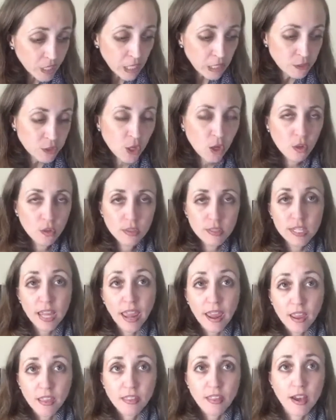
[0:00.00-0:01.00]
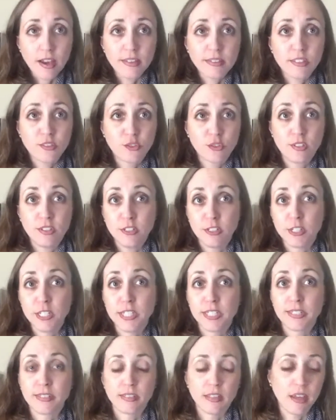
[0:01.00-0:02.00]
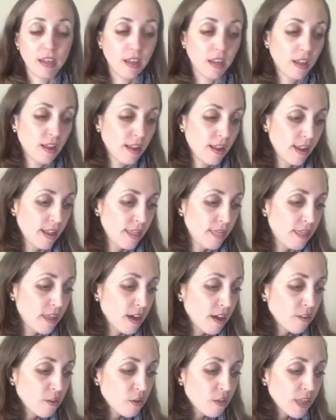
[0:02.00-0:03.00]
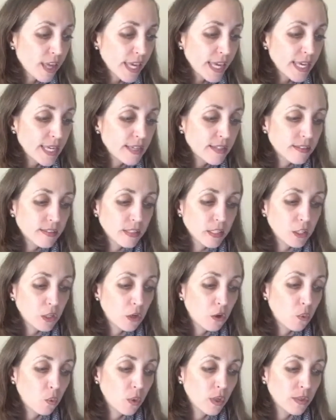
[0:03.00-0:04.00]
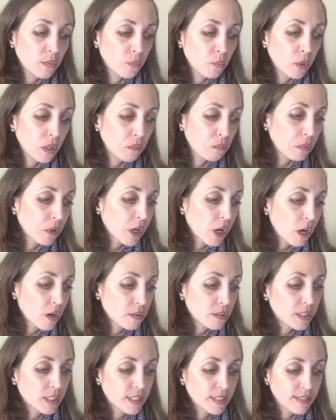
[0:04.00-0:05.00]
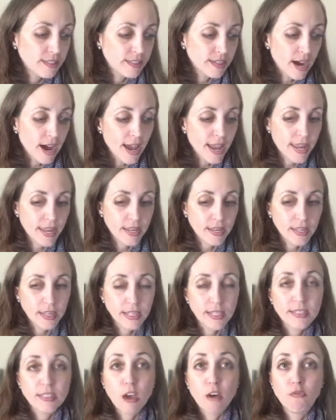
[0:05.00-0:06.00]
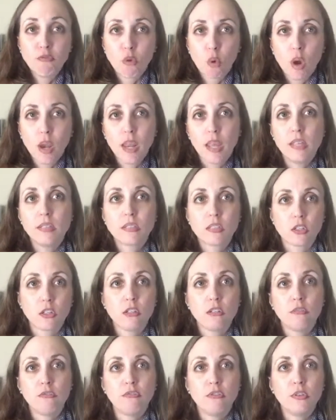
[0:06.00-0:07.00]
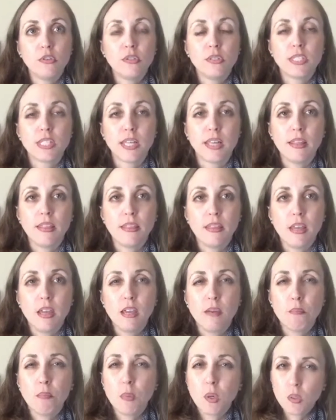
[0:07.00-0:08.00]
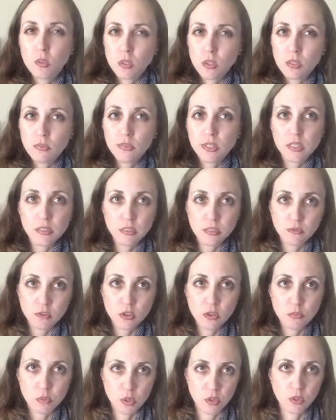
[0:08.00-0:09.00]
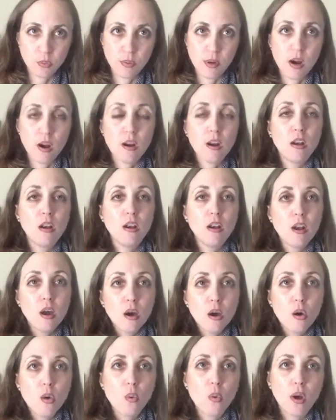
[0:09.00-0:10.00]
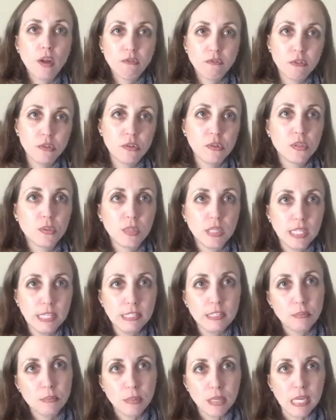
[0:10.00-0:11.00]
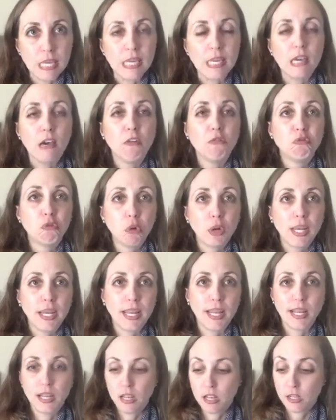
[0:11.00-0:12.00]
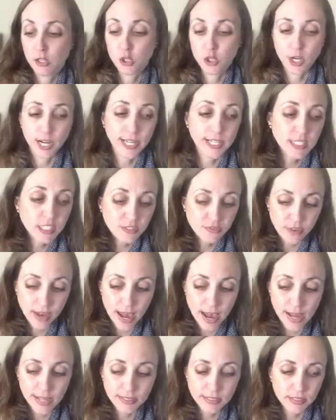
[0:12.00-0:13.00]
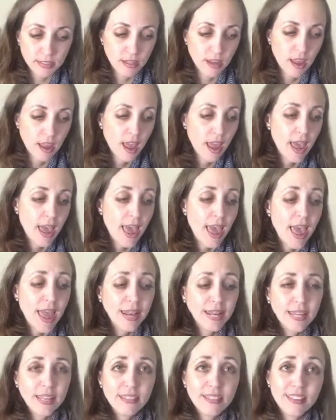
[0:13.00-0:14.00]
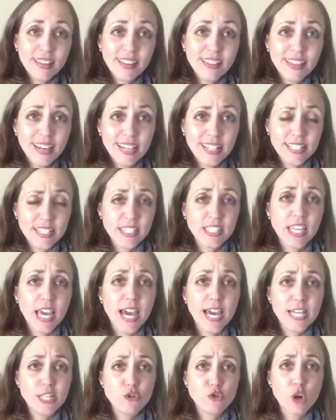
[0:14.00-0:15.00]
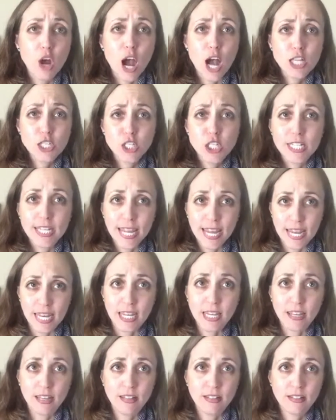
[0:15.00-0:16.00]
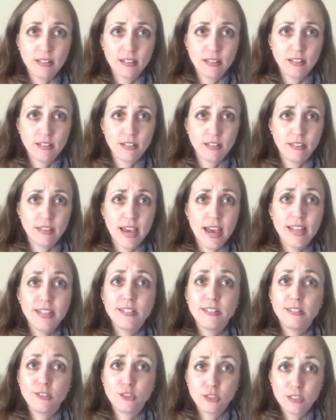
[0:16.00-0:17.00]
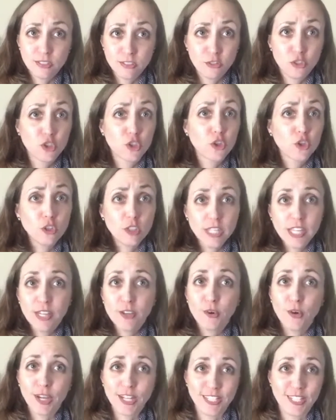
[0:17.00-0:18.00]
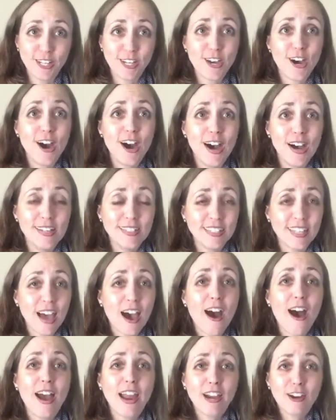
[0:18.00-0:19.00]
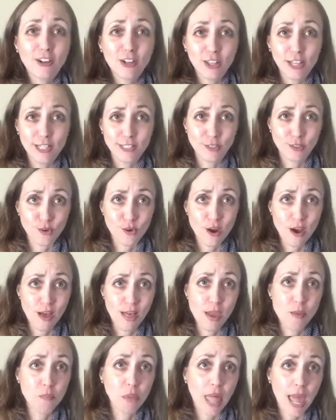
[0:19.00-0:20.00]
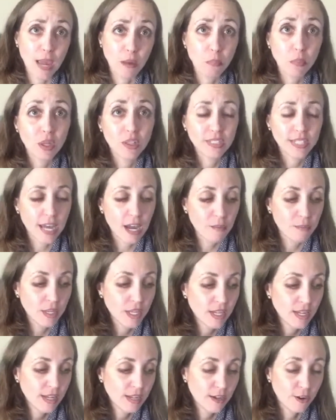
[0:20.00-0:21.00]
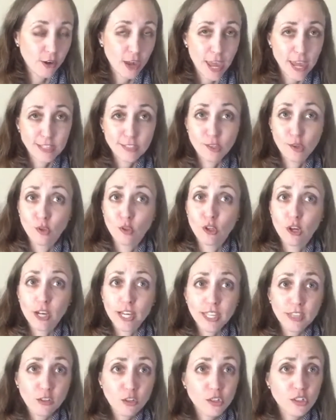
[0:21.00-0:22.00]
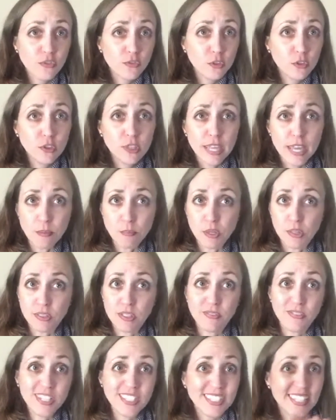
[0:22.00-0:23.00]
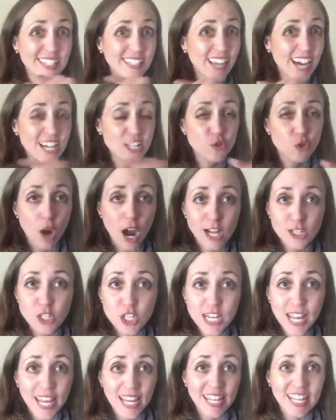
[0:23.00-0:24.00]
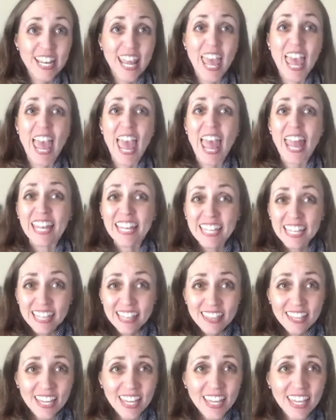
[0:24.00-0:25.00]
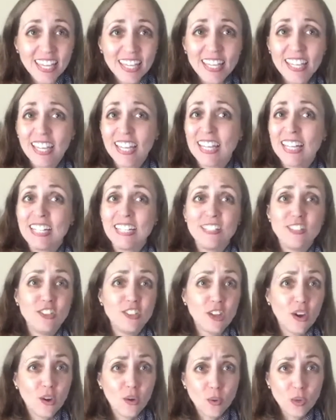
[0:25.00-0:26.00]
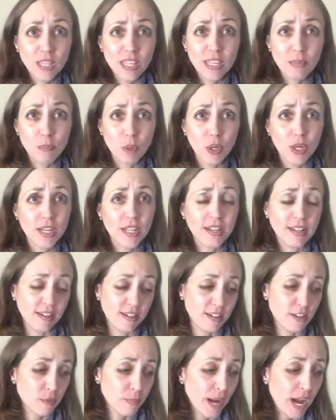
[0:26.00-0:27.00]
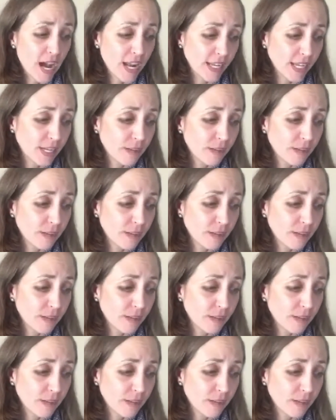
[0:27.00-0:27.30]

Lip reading: So take that seriously. The other thing is, in regards to diet, is avoiding certain foods. And I think most of us, for the most part, know what foods we need to be avoiding. Trans fats, anything that is hydrogenated, that is surely going to cause higher cholesterol and plaque buildup. Okay, so look at those food labels. If it says hydrogenated anything, don't put it in your body.